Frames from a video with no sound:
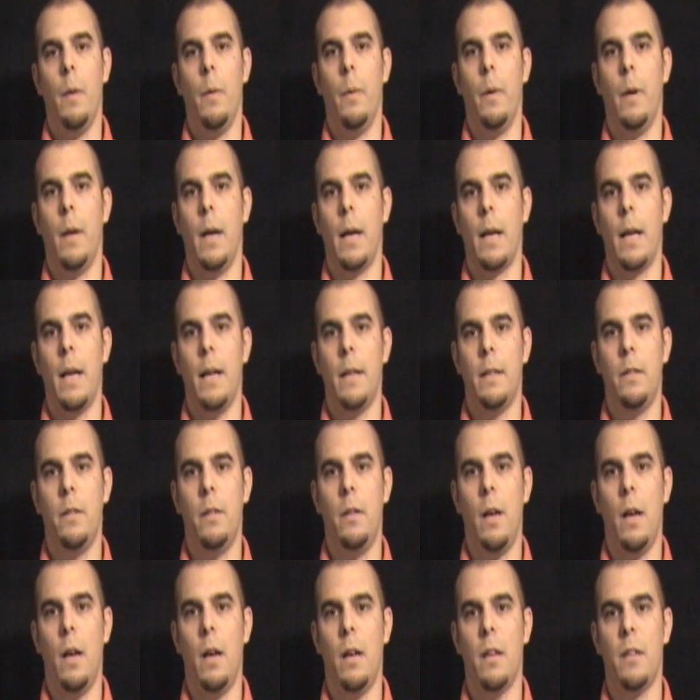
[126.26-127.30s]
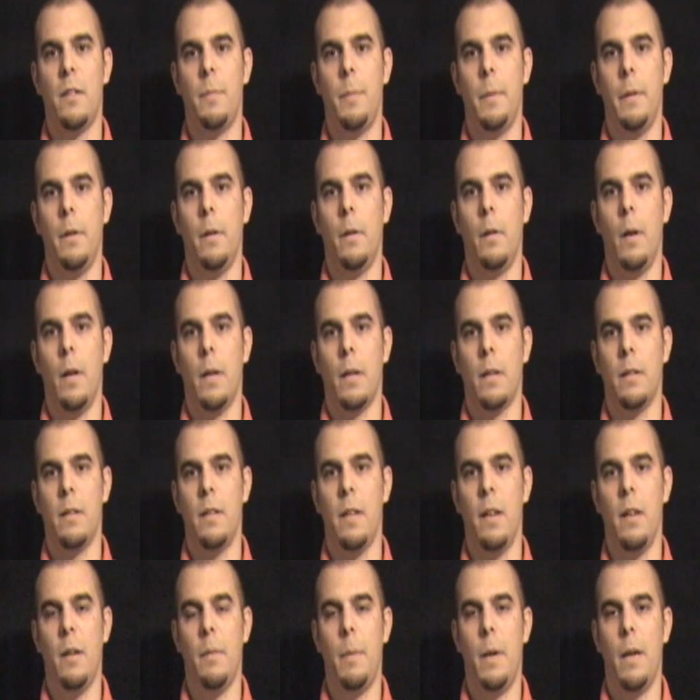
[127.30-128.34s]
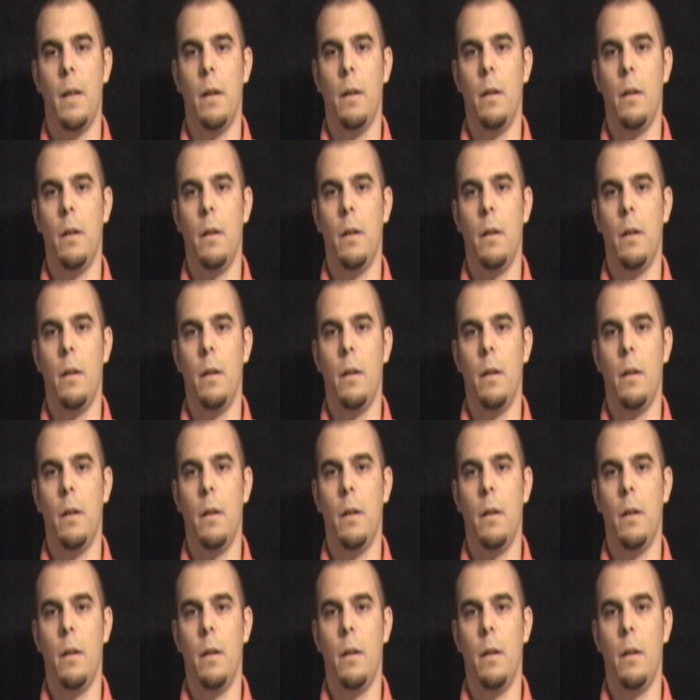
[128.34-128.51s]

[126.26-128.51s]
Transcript: When I got to the hospital, I could tell by